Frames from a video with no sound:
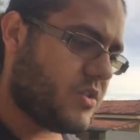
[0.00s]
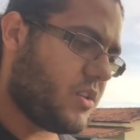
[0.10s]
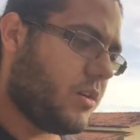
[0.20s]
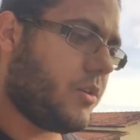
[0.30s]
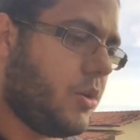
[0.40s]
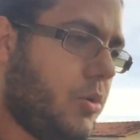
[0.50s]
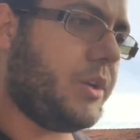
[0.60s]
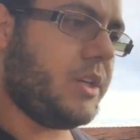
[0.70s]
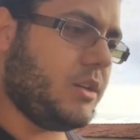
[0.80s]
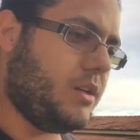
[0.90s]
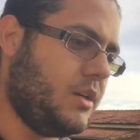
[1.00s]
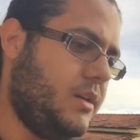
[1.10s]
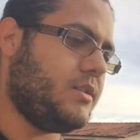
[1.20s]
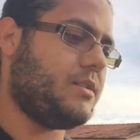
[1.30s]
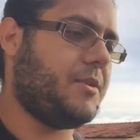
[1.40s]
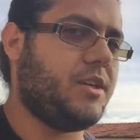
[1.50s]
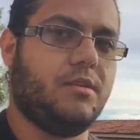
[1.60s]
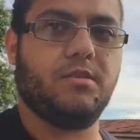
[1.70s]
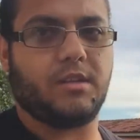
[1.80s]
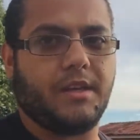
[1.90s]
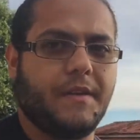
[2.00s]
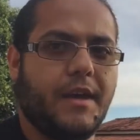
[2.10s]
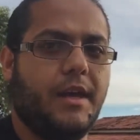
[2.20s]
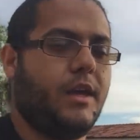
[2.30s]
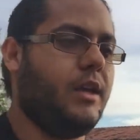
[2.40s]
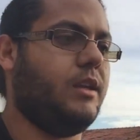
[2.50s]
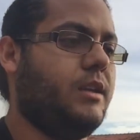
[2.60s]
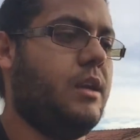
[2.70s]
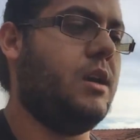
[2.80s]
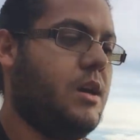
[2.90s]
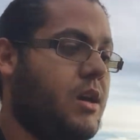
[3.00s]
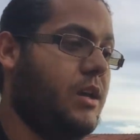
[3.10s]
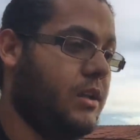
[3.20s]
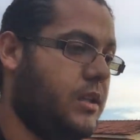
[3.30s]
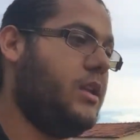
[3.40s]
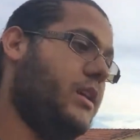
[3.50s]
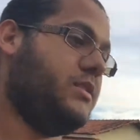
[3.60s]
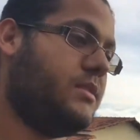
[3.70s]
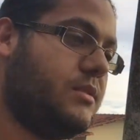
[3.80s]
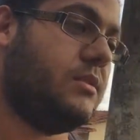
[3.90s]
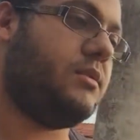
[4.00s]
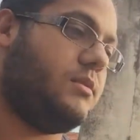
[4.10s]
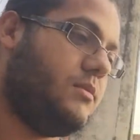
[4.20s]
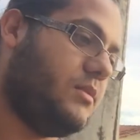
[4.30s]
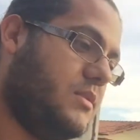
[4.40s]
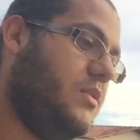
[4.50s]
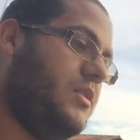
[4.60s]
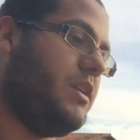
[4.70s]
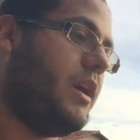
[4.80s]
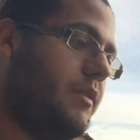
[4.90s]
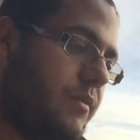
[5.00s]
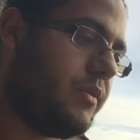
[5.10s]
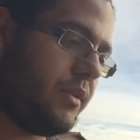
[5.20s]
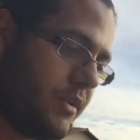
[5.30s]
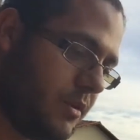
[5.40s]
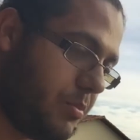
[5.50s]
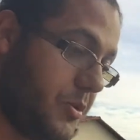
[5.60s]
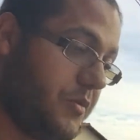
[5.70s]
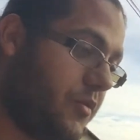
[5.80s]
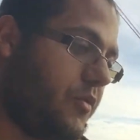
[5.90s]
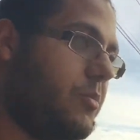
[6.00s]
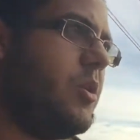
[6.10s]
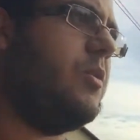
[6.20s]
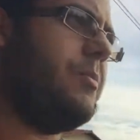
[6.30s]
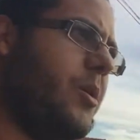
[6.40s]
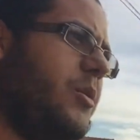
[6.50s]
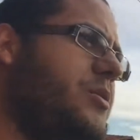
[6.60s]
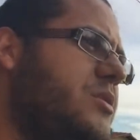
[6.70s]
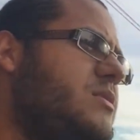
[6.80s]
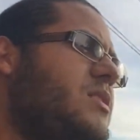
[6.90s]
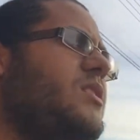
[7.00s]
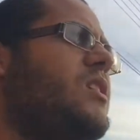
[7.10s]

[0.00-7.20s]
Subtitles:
start coding to make it look like that, and I still need to have approval from all the partners,